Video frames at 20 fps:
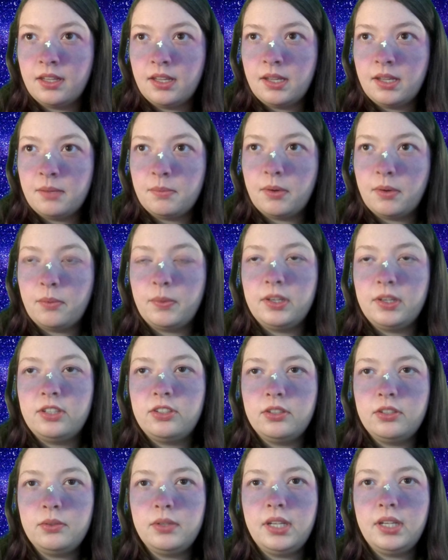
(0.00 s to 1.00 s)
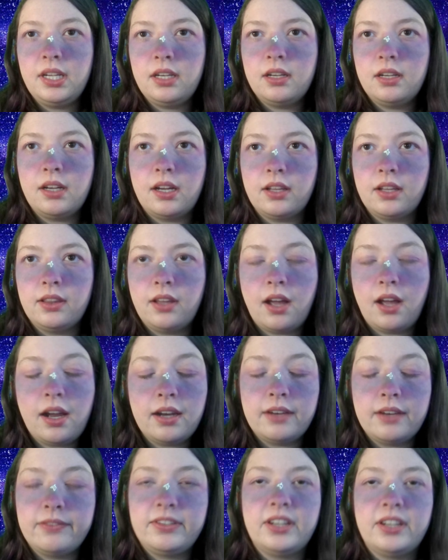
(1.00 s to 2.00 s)
but we do need a
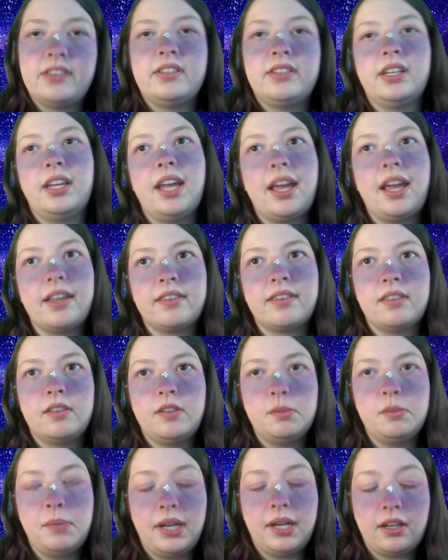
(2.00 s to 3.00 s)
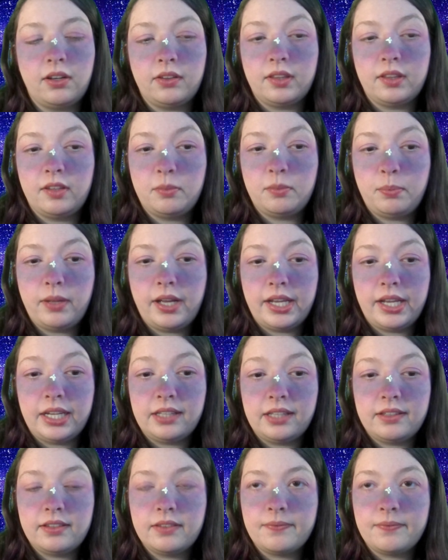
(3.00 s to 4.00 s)
lot of dust and gas to make all these
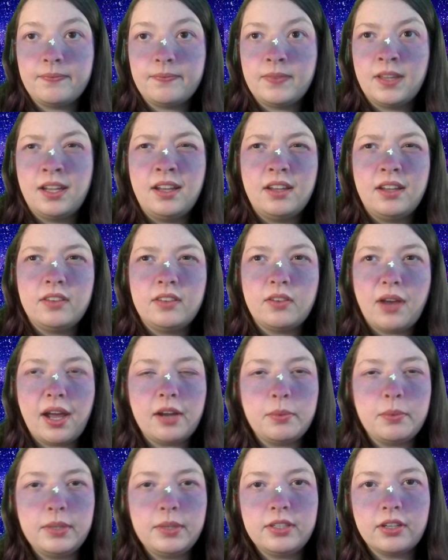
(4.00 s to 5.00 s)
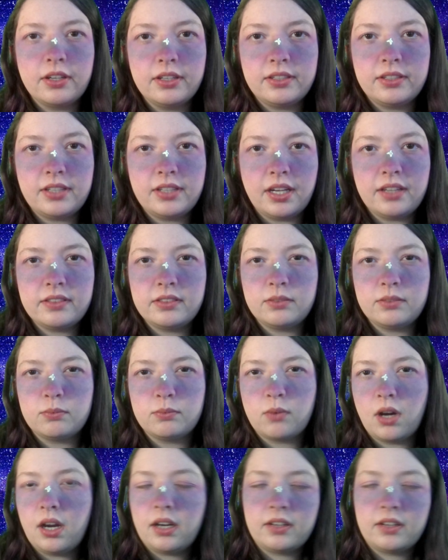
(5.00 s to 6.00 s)
planets. So how do we turn dust,
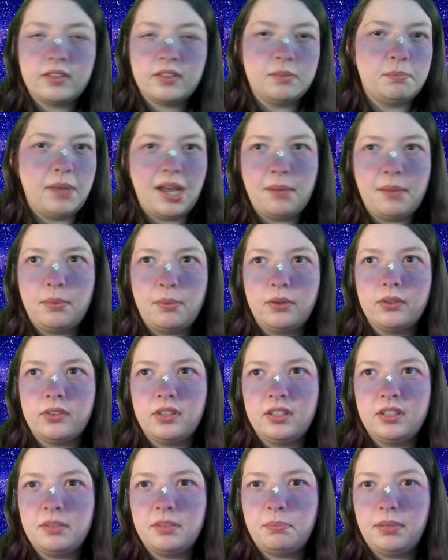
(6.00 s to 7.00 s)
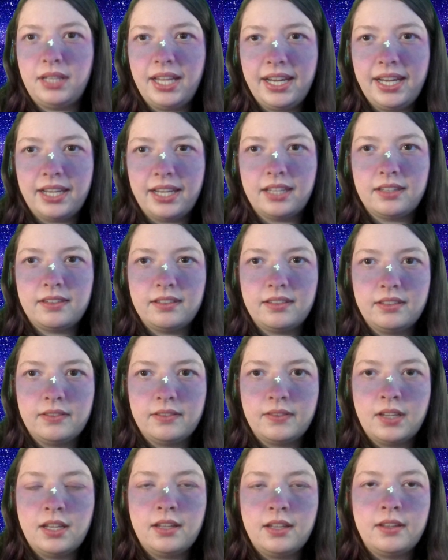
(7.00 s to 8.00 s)
rocks, and pebbles into planets?
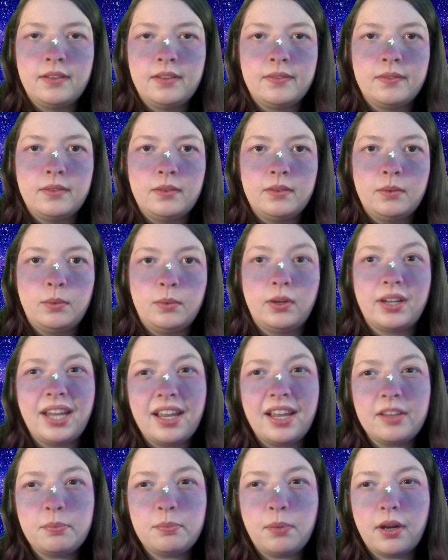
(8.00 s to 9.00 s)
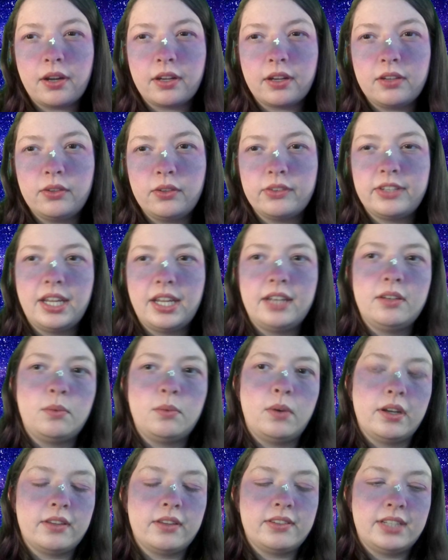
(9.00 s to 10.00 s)
Well, gas particles tend to
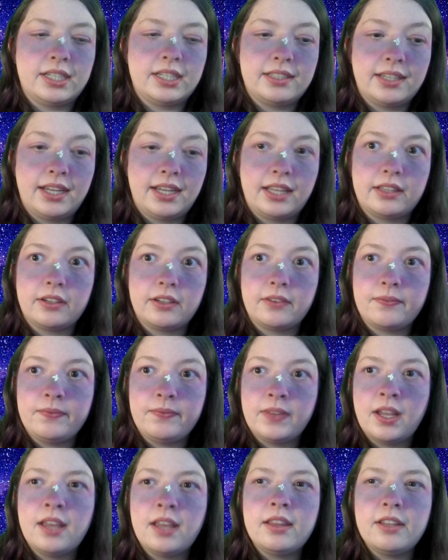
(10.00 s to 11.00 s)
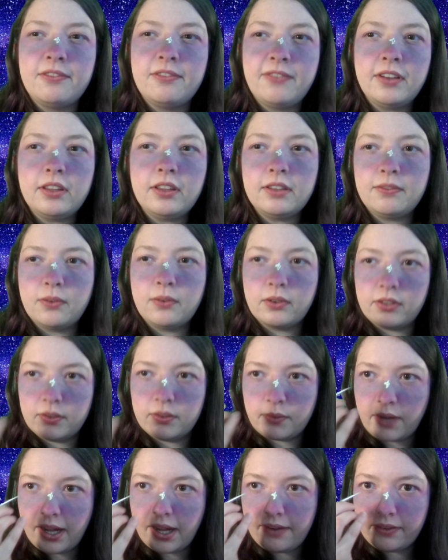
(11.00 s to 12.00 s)
want to stick together. They feel the force of
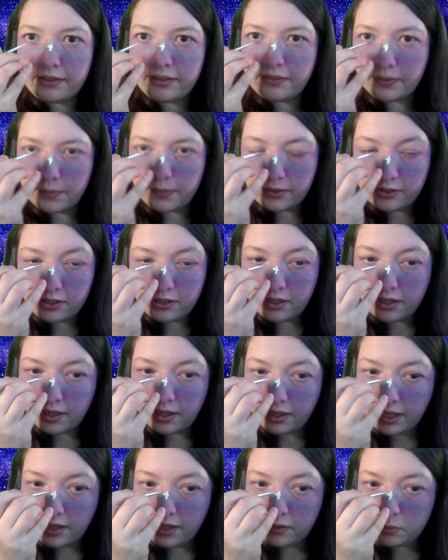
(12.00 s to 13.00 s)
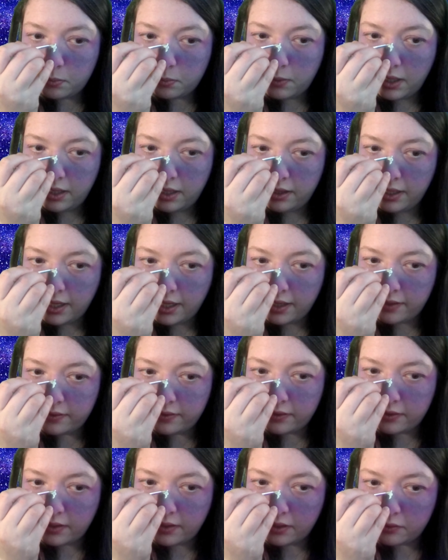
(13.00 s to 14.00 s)
gravity from the star, as well as
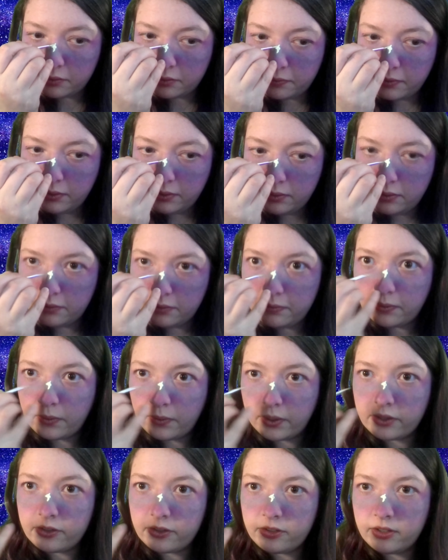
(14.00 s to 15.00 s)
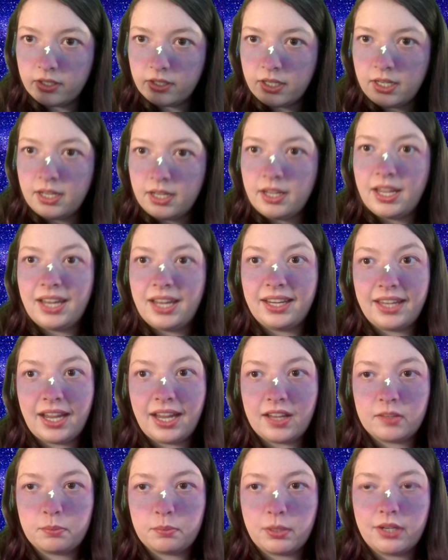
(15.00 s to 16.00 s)
the centrifugal force and
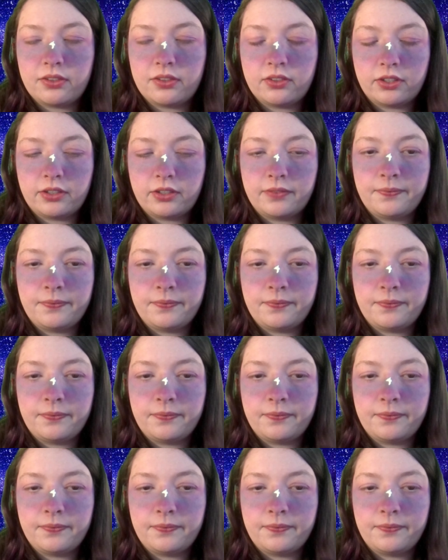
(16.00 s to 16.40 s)
gas pressure.